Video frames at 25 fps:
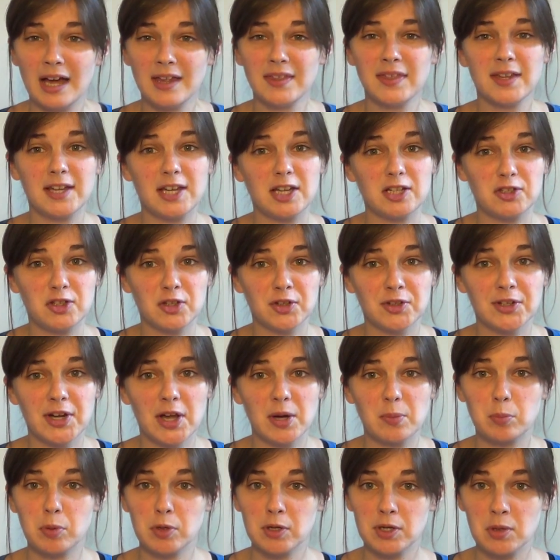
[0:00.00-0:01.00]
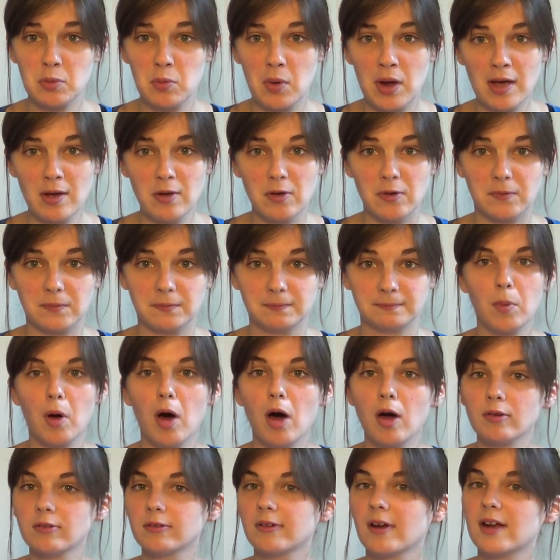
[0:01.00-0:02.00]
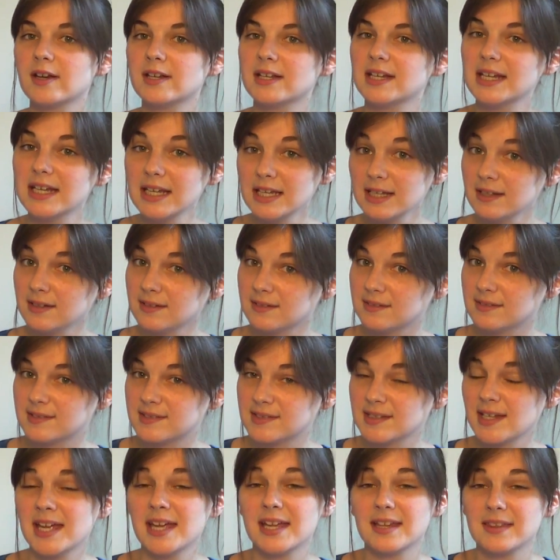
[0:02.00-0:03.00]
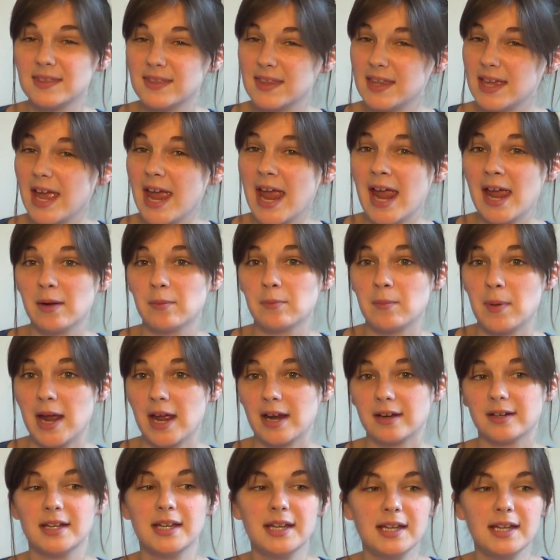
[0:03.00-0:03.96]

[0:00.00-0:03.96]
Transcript: I think it turned out pretty well. Paul Rudd is the Ant-Man.